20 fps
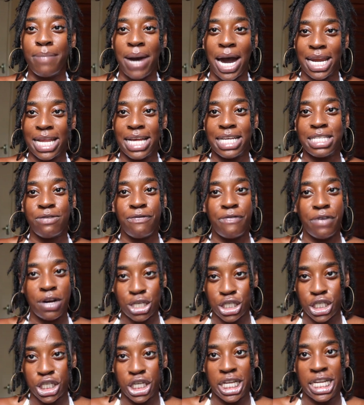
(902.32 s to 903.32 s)
body is
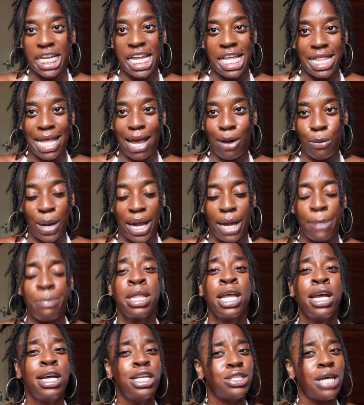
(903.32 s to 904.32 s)
functioning in that way.
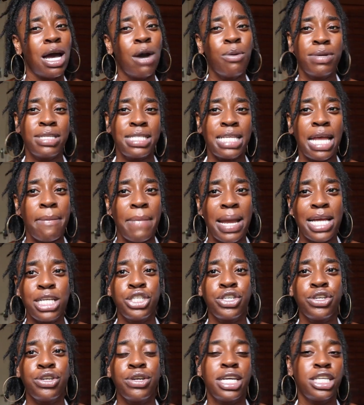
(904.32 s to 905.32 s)
So I would say make
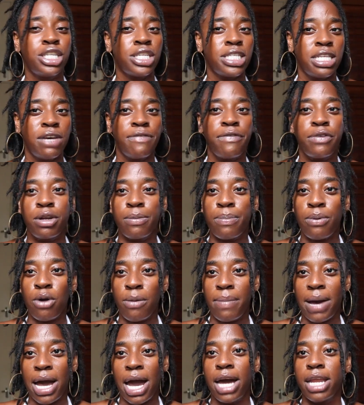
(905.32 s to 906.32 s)
sure you get yourself on a
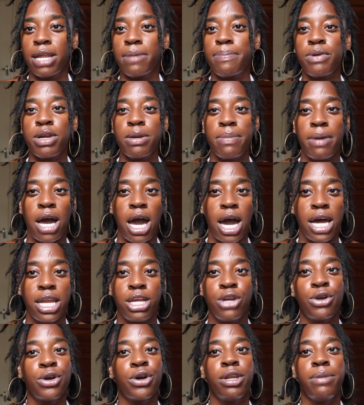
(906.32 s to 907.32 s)
probiotic,
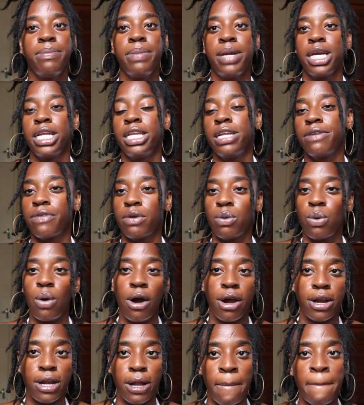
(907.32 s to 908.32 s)
prebiotic. You're going to be in different
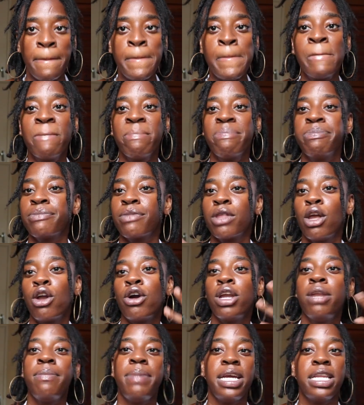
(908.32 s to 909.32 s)
water, you're
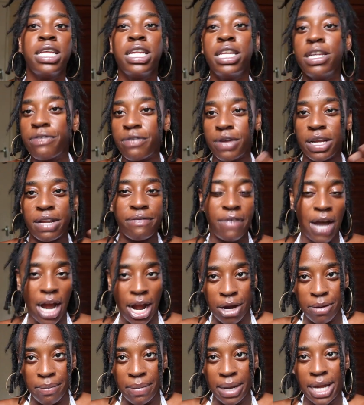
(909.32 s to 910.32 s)
going to be in a different
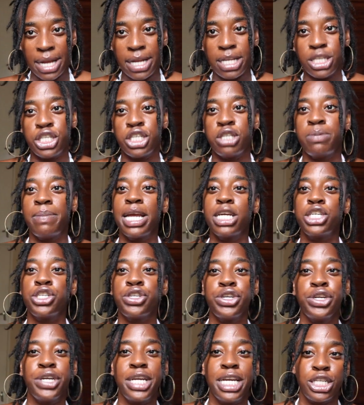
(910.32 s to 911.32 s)
environment. Just make
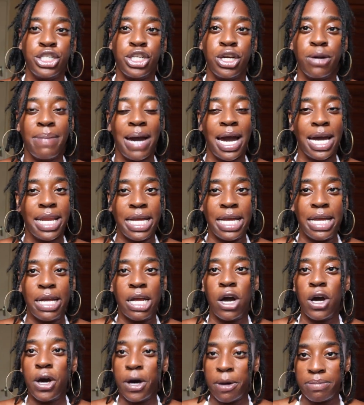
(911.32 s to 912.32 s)
sure you get your
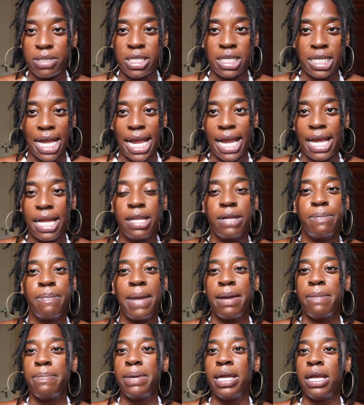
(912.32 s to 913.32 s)
body up to date,
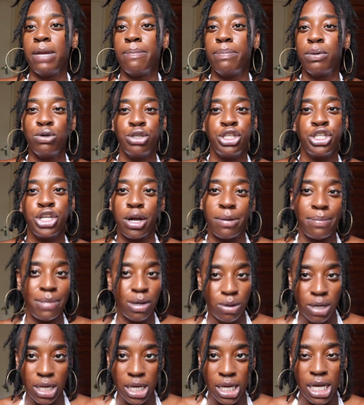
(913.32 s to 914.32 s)
maybe boost your
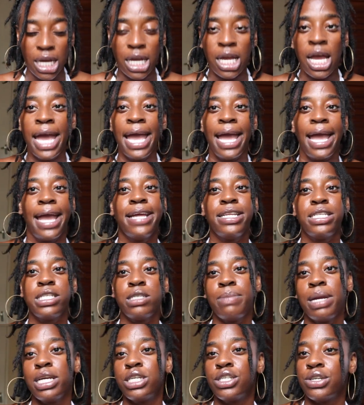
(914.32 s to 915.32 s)
immunity, and
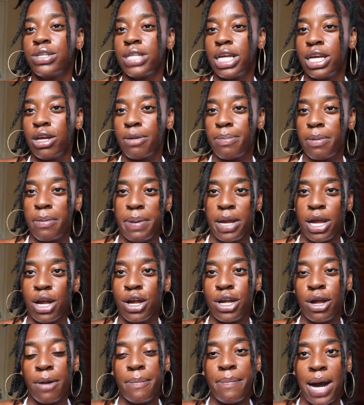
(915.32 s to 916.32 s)
just make sure that you're
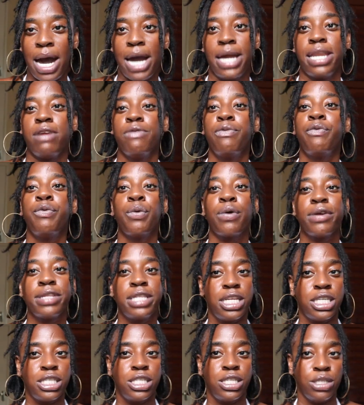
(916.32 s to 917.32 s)
preparing your body for
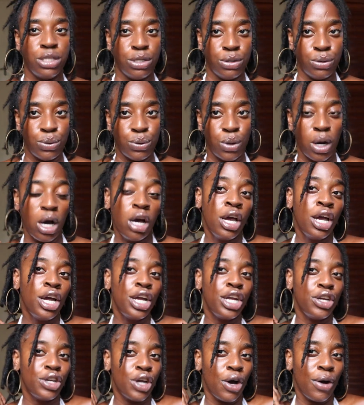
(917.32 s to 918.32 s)
this new,
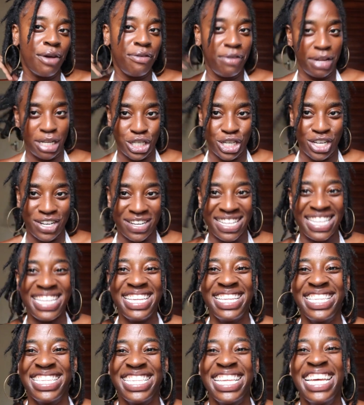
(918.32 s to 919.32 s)
you know, adventure.
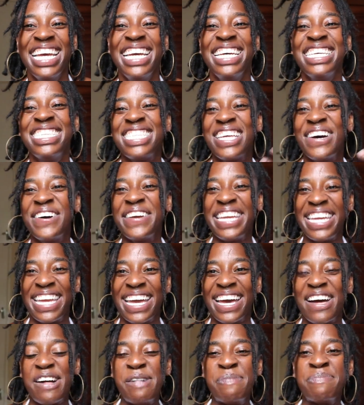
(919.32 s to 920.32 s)
So
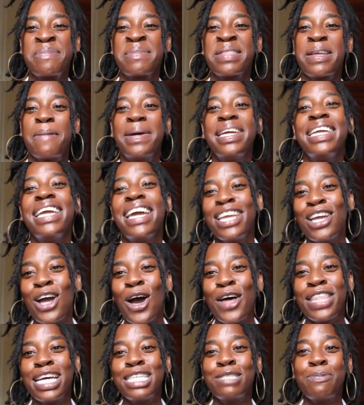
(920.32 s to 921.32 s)
yeah, but yeah,
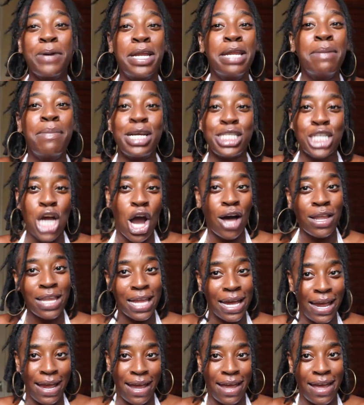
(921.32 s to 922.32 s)
y'all, that's pretty much all
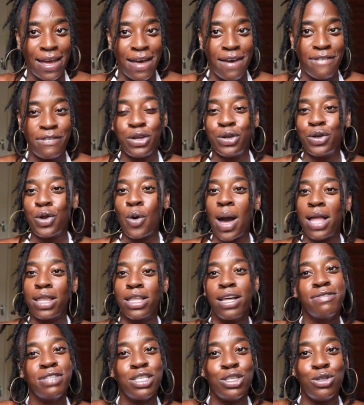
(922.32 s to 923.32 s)
I have. You know, I
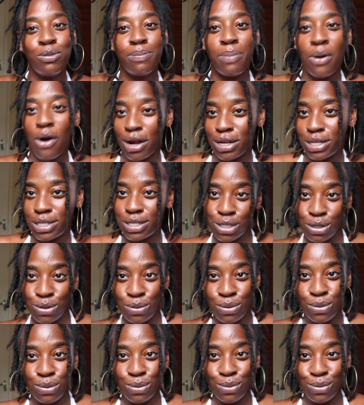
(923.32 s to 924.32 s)
love to do part
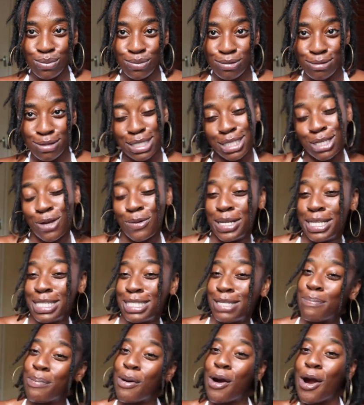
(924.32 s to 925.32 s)
2, so this
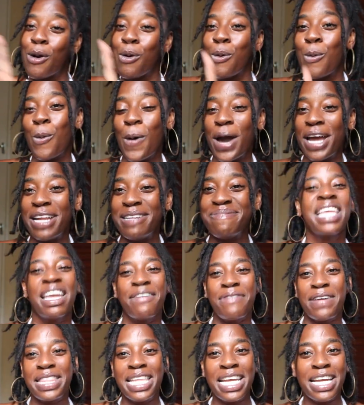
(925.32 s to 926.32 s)
is the part 1.
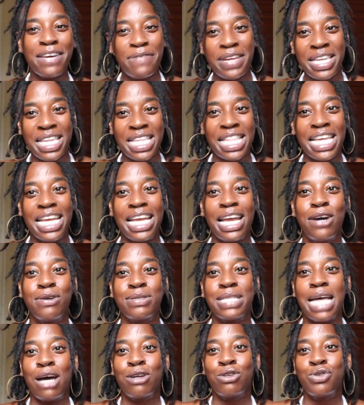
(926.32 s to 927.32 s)
If I think of anything
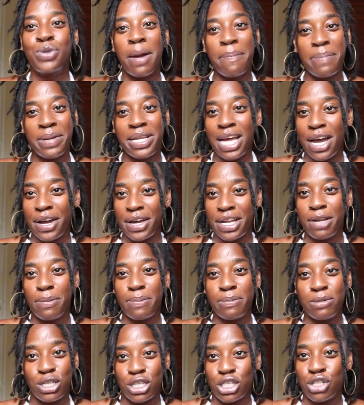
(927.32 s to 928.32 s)
else, I'll drop it down in the
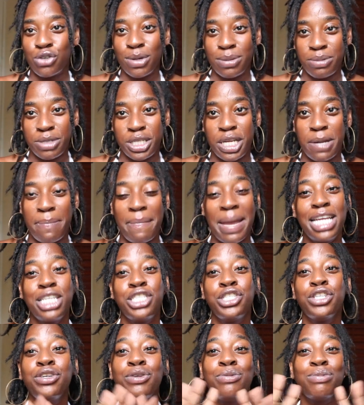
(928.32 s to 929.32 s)
description. Make
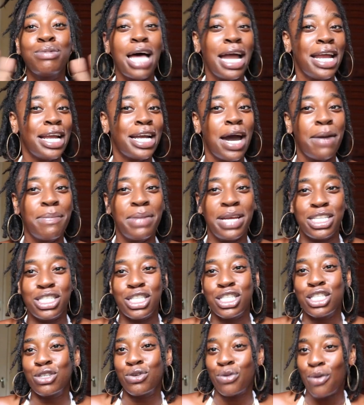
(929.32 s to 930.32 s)
sure you like, comment, and
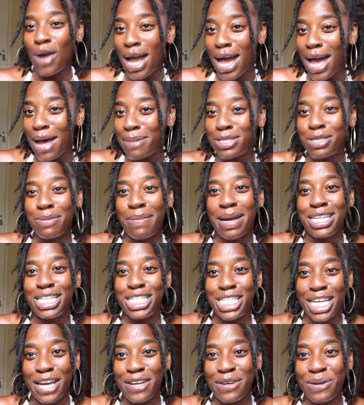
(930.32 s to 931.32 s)
subscribe to my
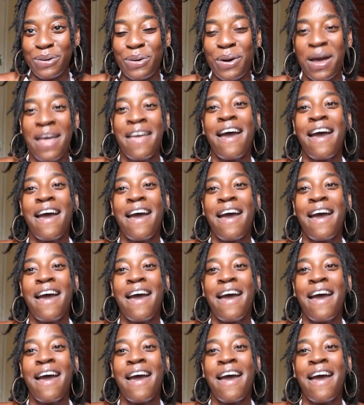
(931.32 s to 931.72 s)
channel.